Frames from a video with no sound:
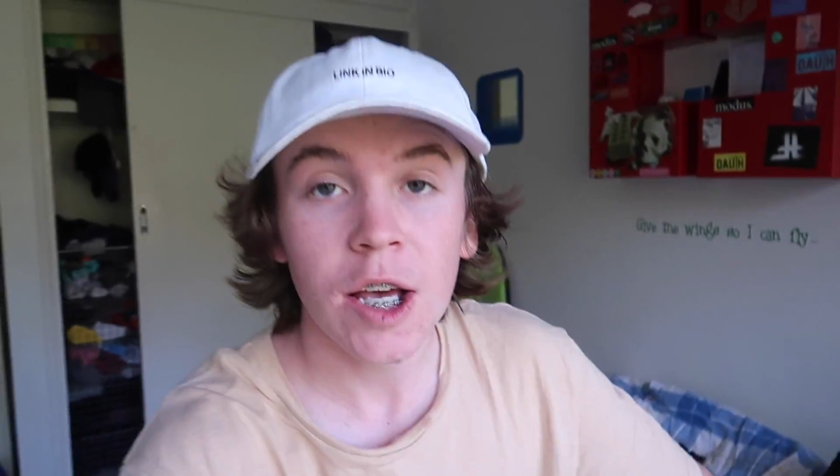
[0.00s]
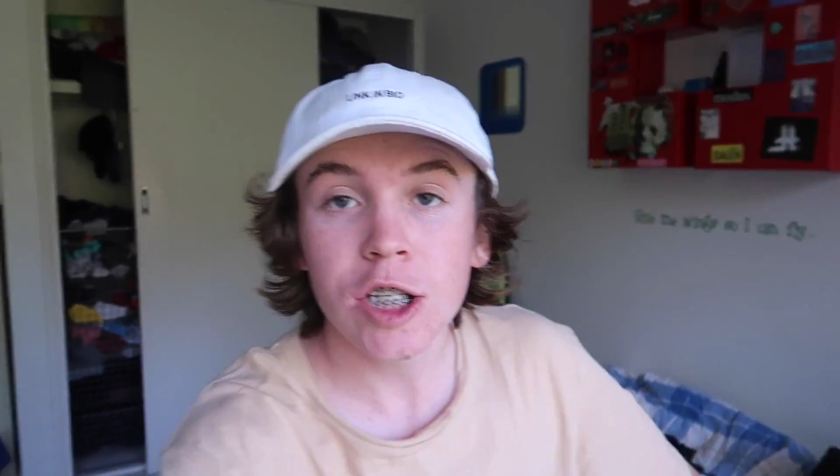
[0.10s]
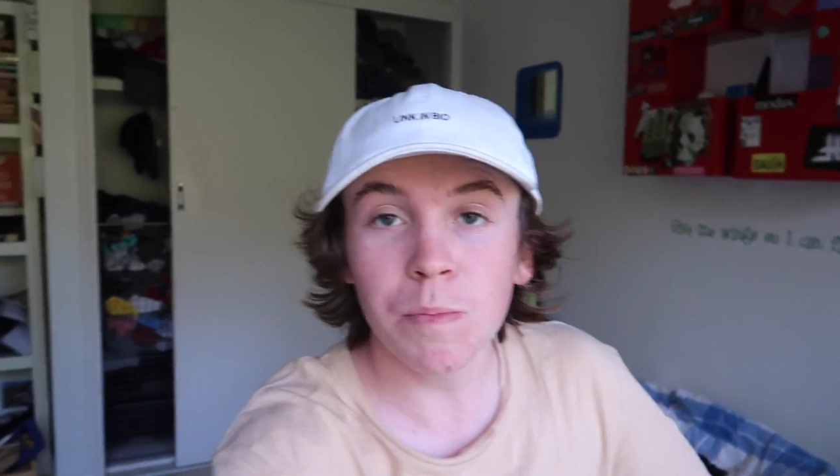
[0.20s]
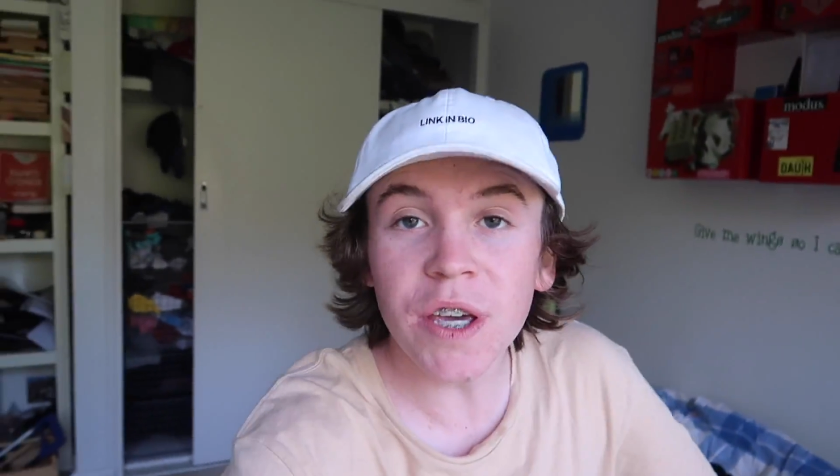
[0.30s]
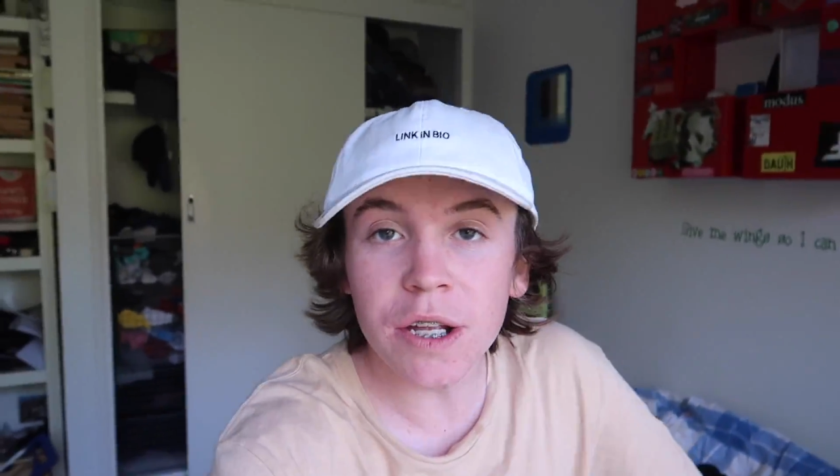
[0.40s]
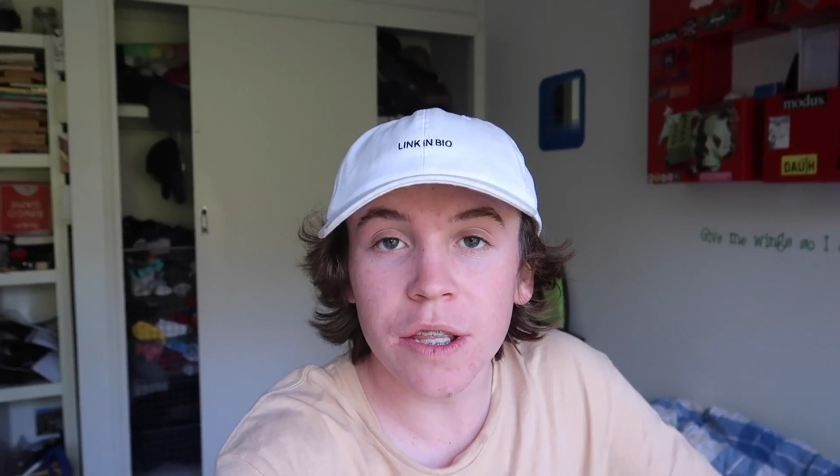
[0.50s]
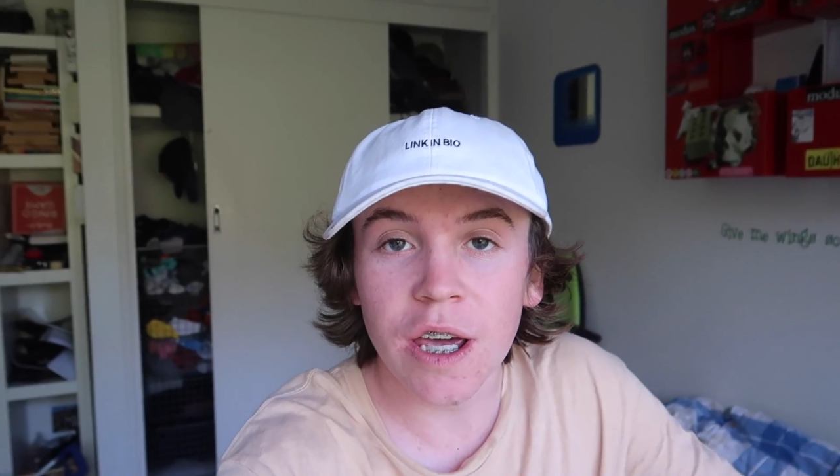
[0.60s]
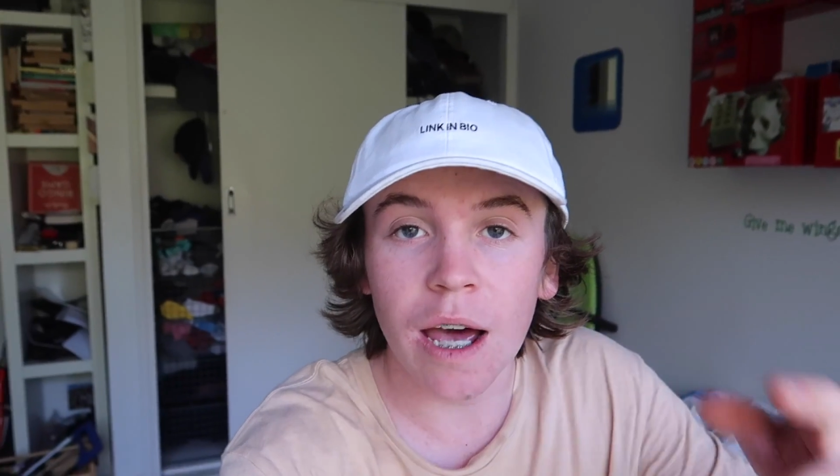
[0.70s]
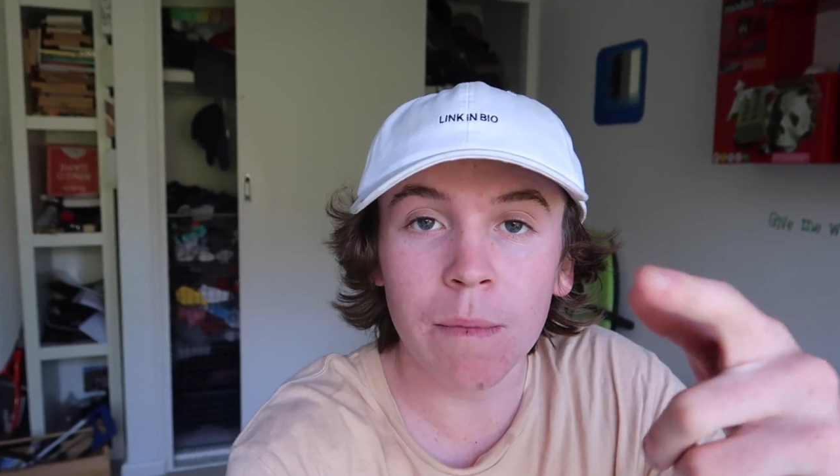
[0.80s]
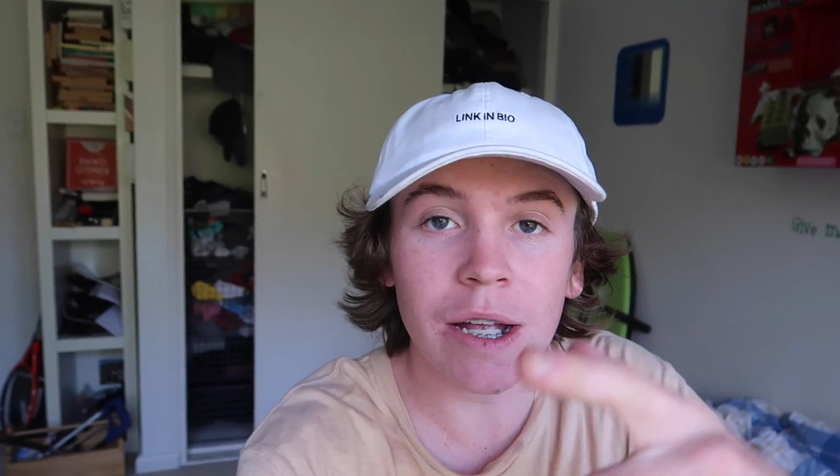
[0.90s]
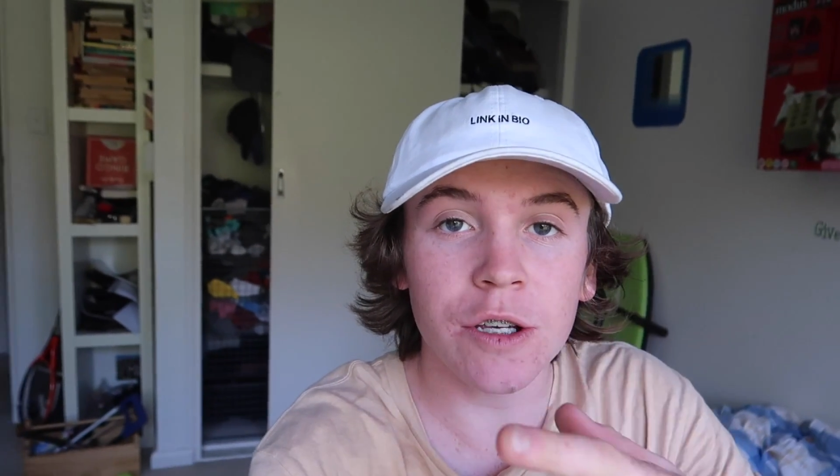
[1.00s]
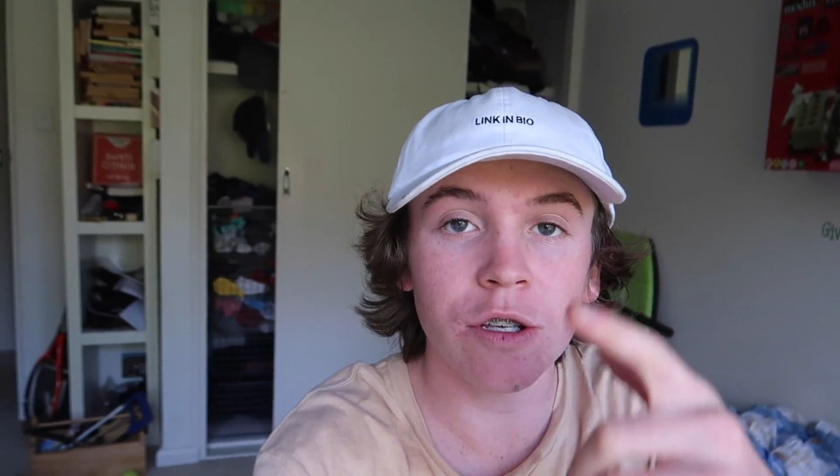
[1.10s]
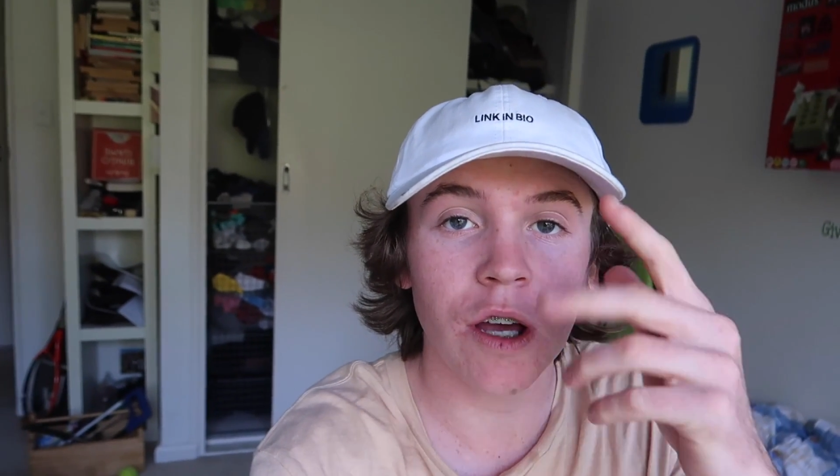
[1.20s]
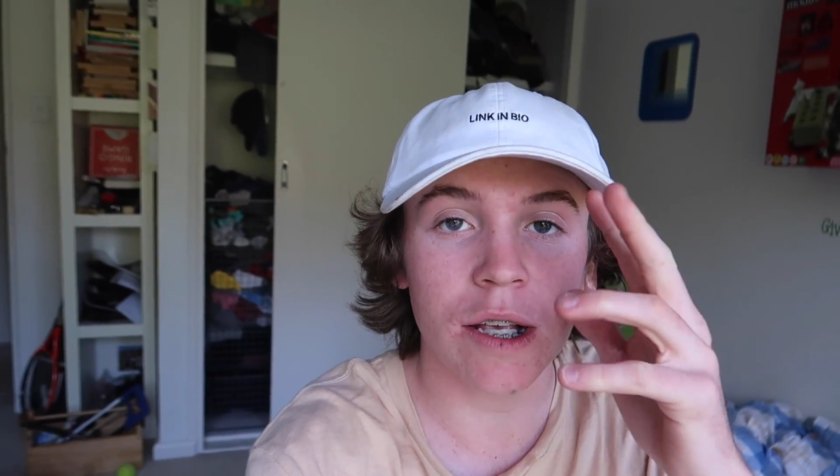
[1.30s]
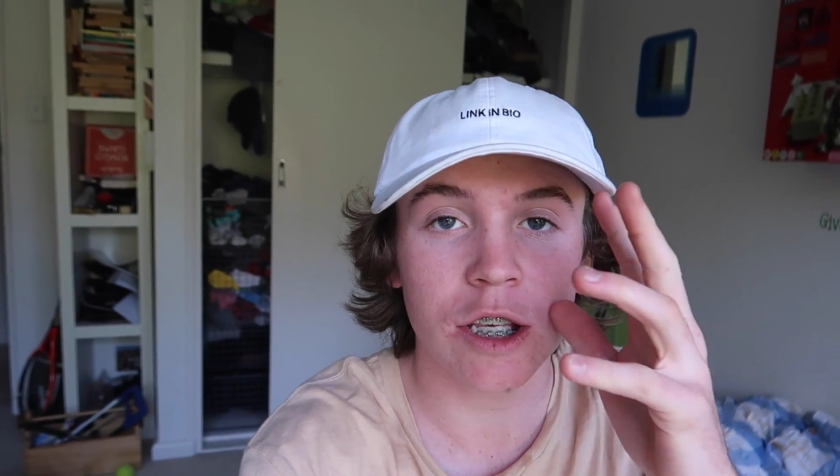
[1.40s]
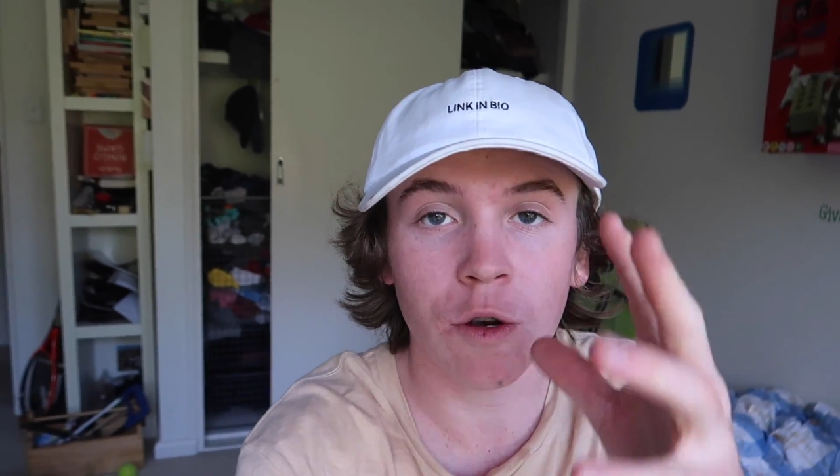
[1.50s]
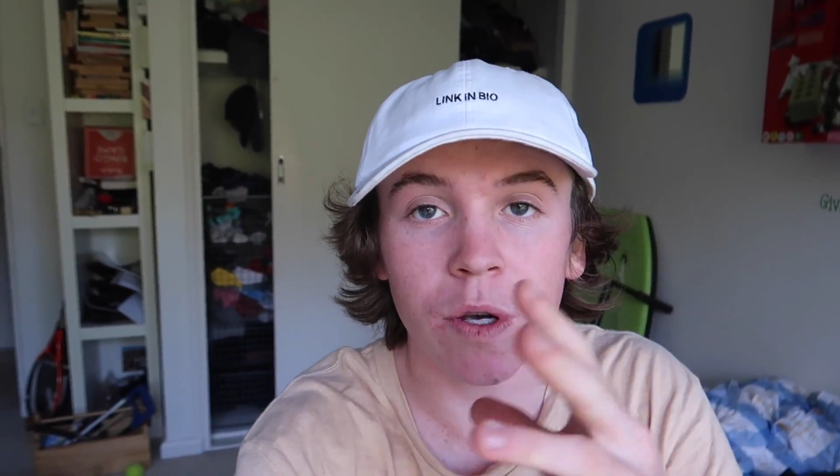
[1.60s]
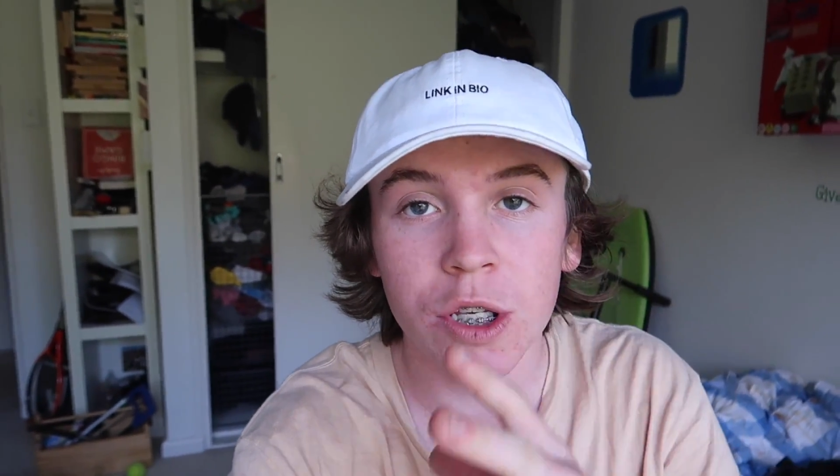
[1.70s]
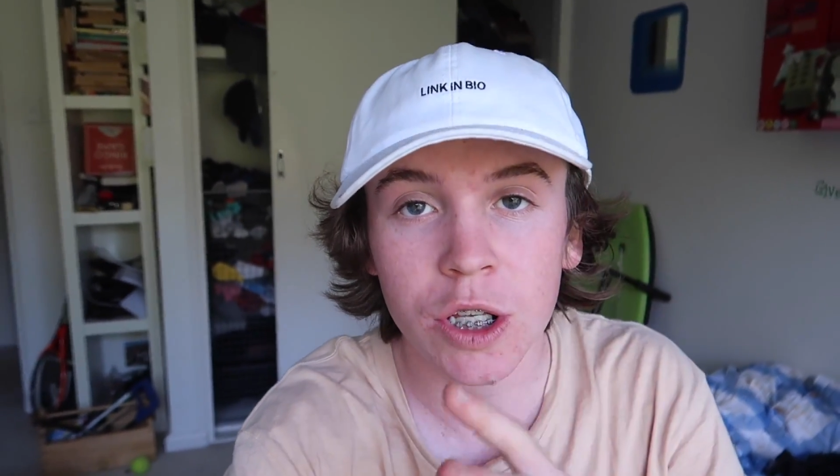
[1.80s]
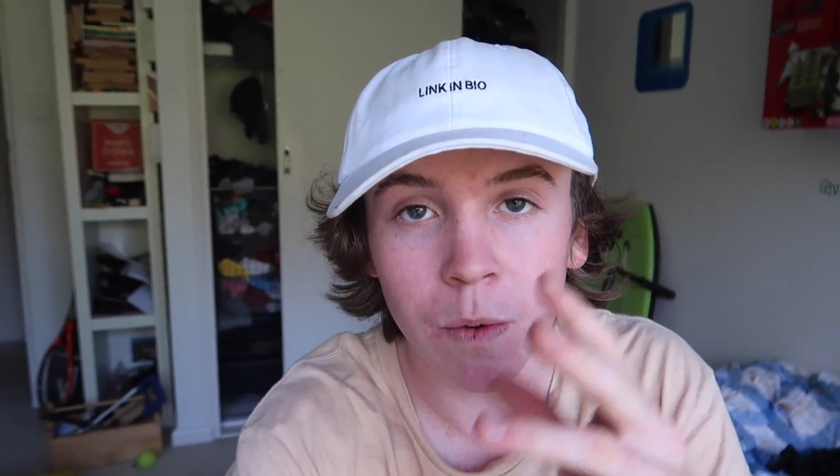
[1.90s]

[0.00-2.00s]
speaking to the cam, answering you guys' questions.